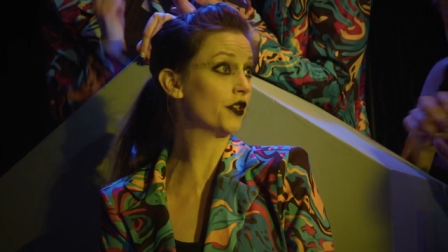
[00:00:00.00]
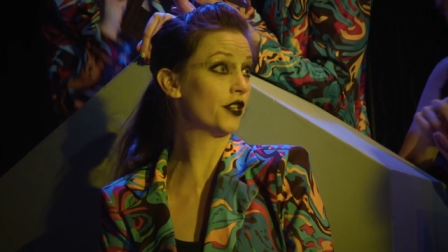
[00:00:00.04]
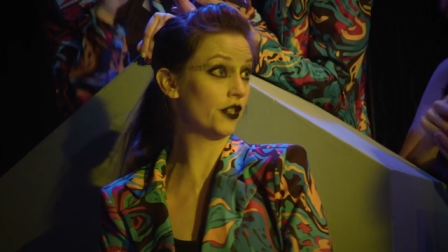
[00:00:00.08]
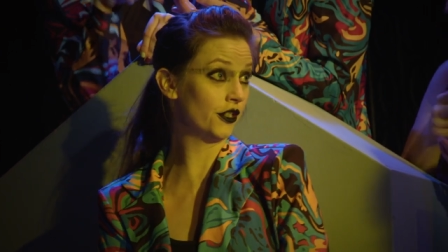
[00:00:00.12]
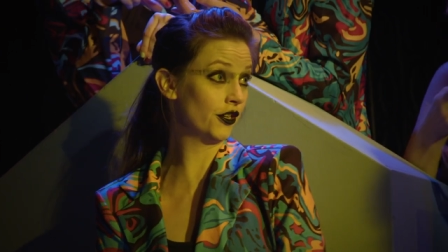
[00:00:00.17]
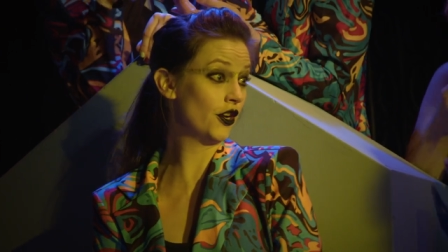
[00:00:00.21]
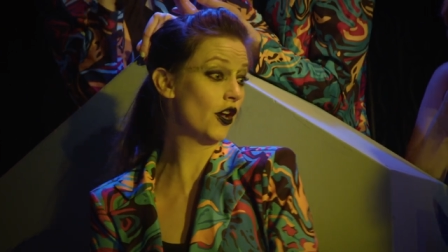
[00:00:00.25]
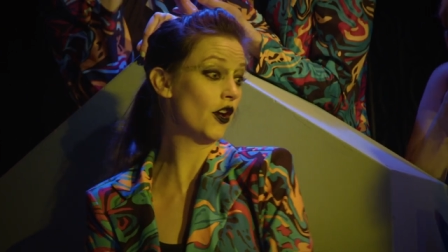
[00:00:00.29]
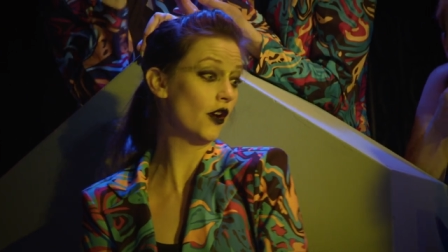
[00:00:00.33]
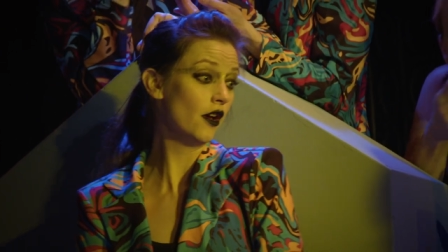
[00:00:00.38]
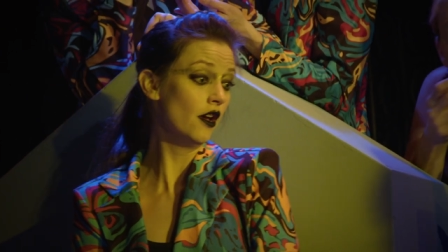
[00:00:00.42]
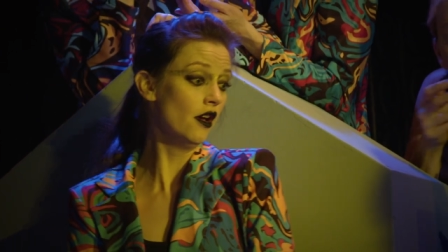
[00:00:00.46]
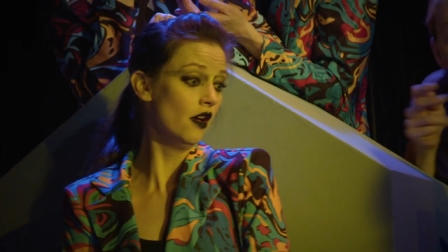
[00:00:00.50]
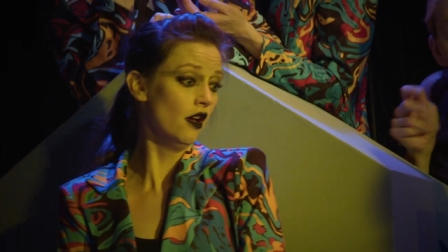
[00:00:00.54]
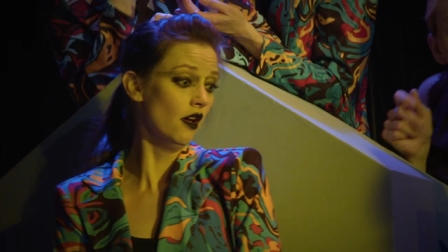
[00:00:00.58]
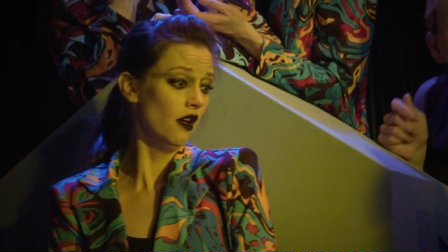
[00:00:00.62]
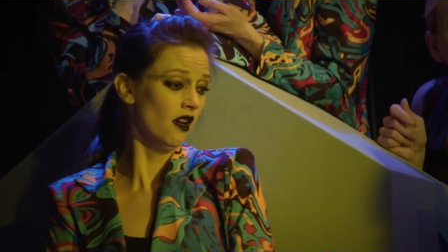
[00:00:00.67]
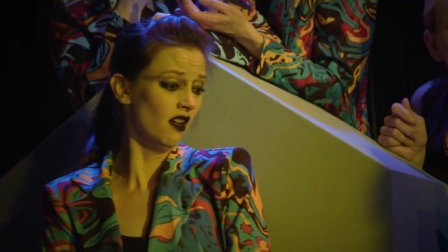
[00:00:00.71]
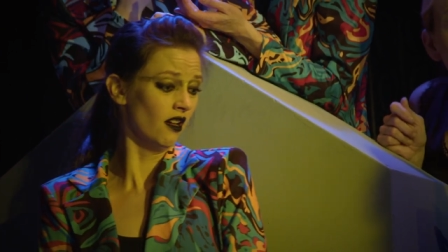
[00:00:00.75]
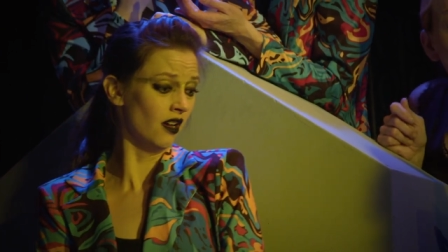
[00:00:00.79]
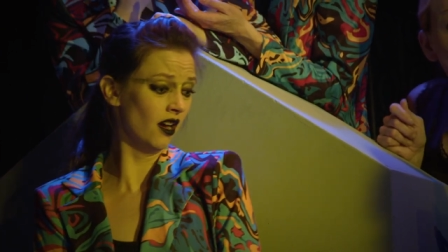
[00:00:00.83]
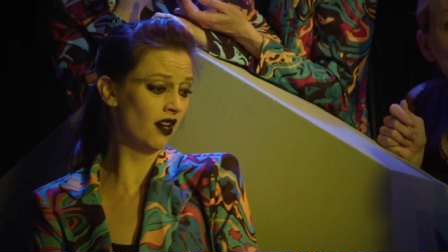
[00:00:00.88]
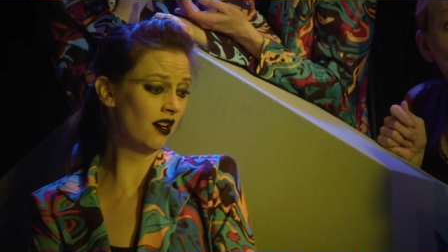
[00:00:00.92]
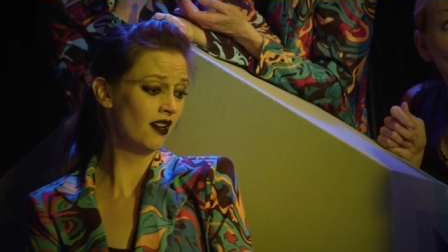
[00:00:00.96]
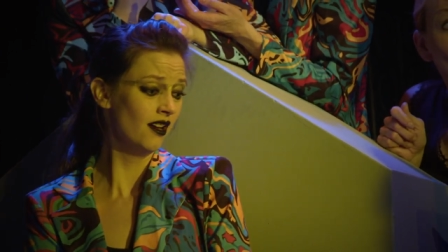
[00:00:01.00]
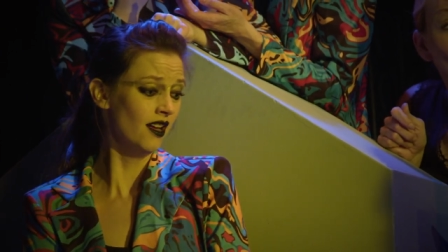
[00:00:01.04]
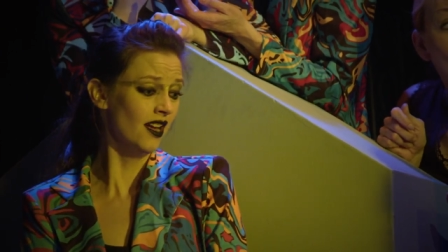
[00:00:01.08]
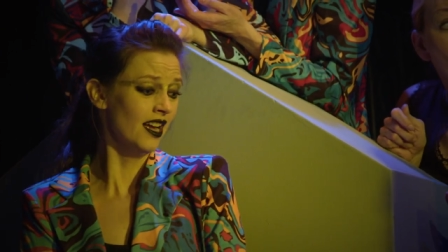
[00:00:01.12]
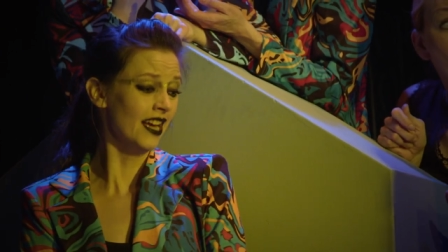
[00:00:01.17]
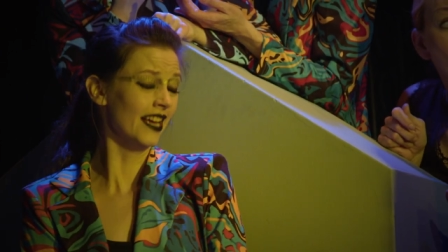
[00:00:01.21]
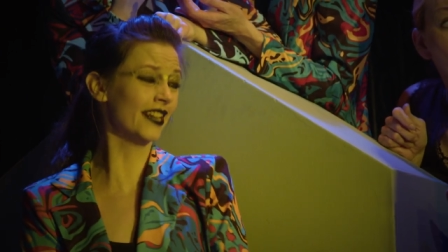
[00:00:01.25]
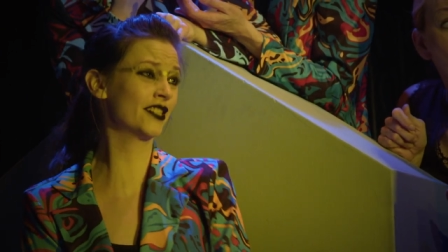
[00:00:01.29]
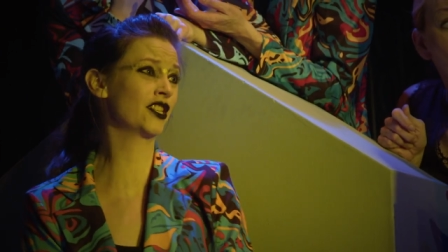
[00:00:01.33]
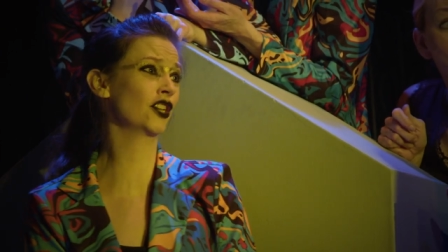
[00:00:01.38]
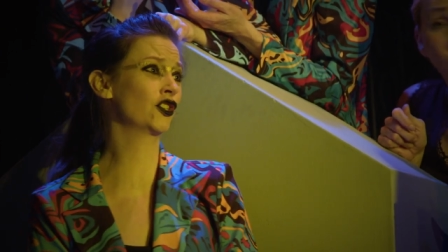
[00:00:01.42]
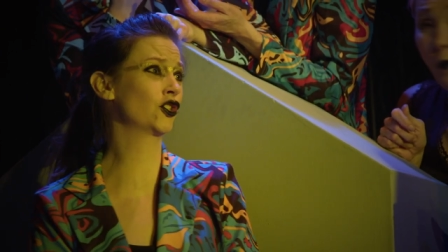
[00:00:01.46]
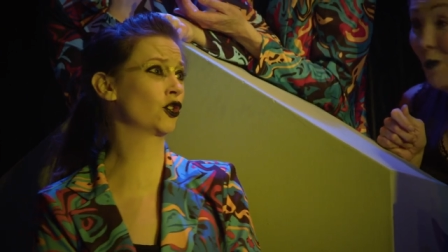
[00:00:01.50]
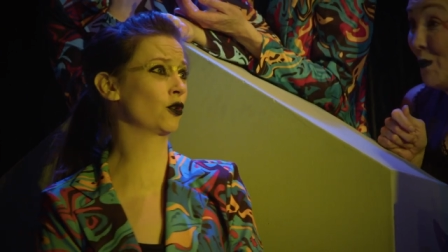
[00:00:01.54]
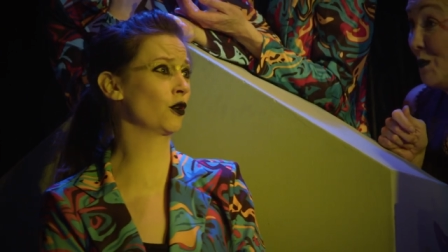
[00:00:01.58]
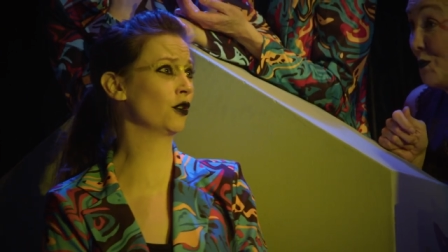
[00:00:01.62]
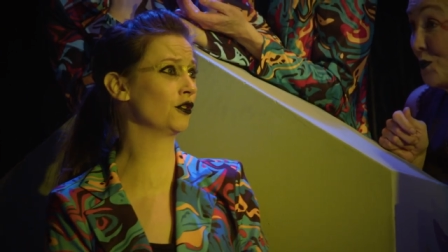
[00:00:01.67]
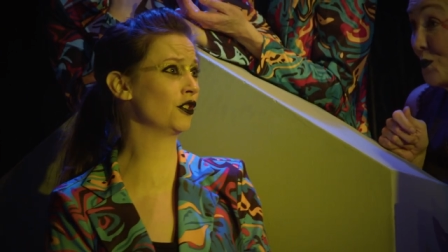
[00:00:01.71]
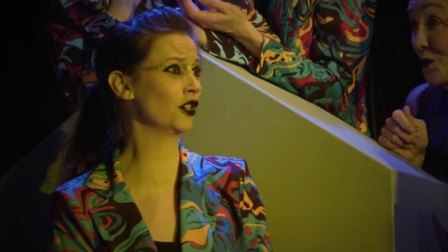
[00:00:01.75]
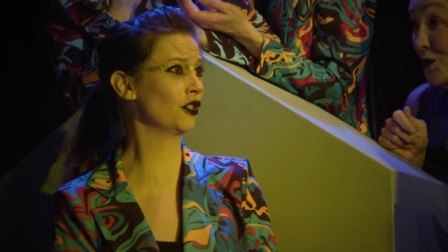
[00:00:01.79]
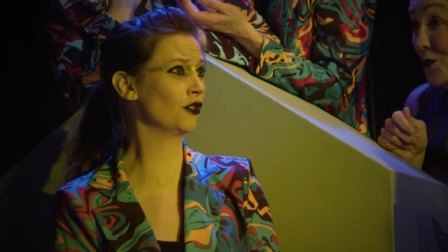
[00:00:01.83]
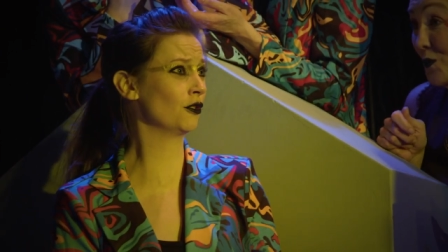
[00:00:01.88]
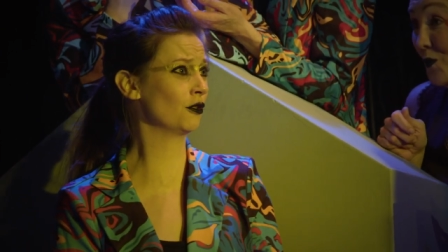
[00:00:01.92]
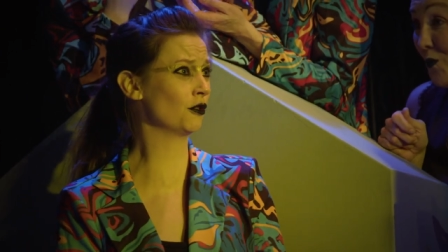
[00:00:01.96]
You know, is it true
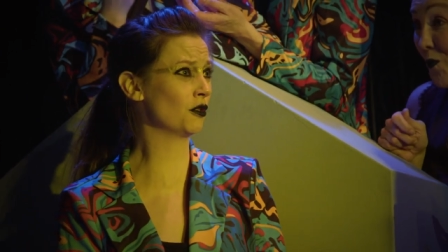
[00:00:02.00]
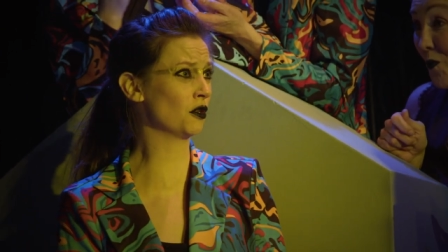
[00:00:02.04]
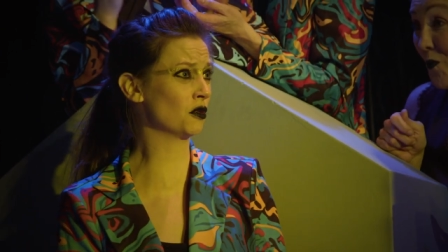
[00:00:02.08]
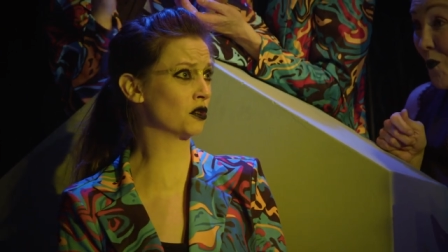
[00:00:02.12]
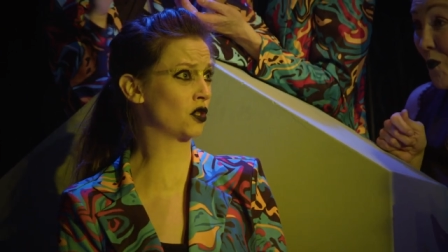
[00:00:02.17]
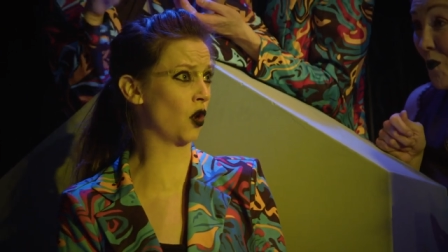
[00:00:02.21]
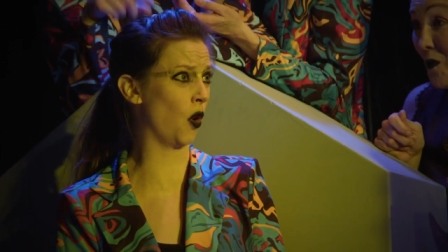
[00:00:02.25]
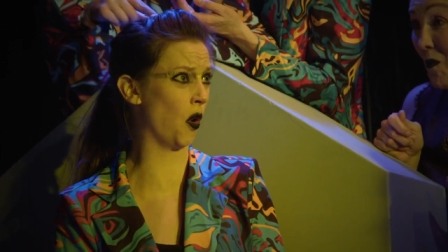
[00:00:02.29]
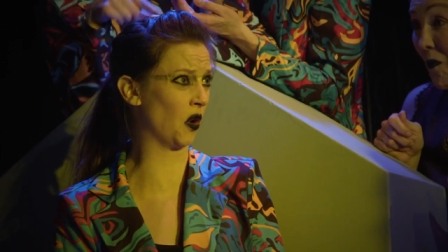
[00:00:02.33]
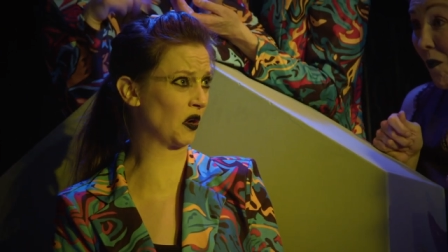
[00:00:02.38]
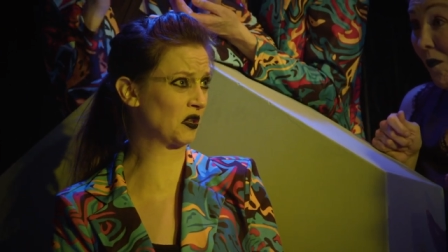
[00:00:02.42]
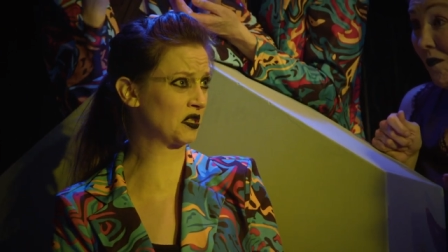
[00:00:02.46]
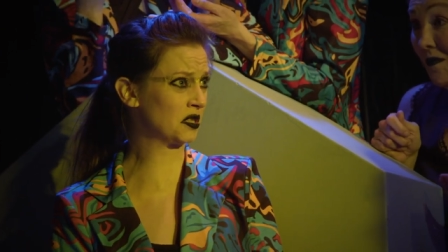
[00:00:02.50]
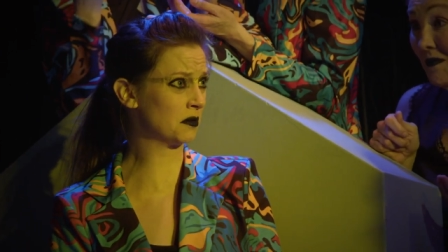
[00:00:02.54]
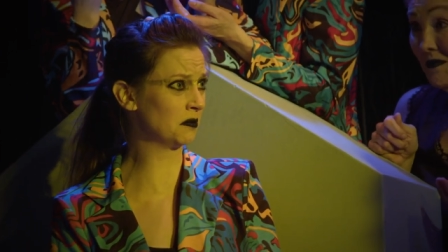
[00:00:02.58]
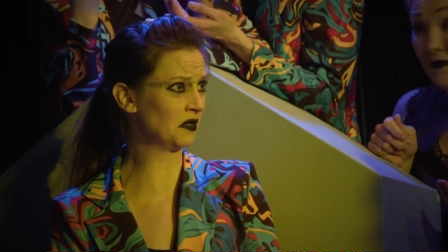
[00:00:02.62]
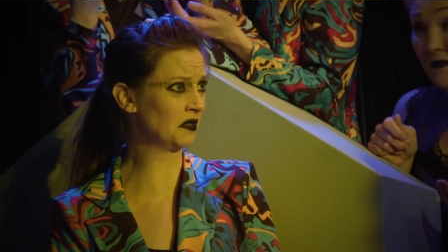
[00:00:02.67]
that you use horse